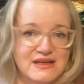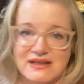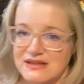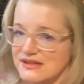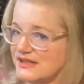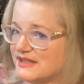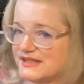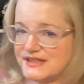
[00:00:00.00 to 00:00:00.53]

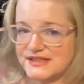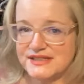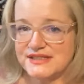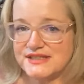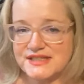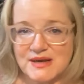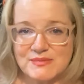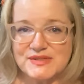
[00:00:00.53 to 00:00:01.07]

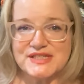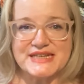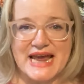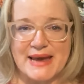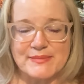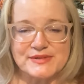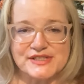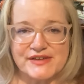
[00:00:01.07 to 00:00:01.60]
some
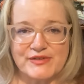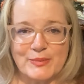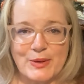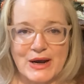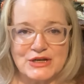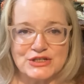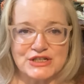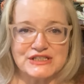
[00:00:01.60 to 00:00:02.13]
steps of a
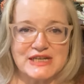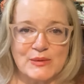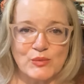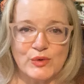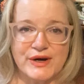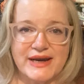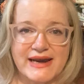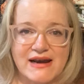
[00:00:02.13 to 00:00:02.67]
project I'm
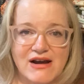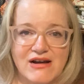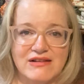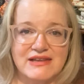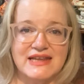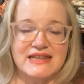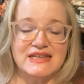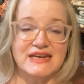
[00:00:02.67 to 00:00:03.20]
working on.
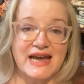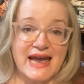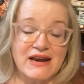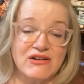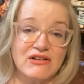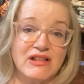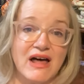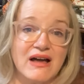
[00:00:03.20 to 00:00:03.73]
Then the 9
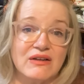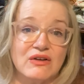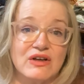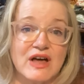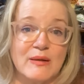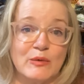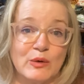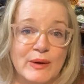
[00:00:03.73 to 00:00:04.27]
o'clock will
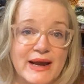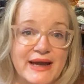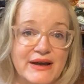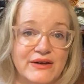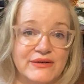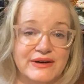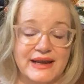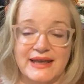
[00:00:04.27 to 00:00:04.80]
come
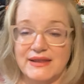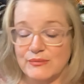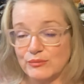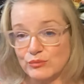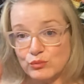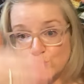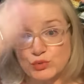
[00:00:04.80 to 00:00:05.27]
around and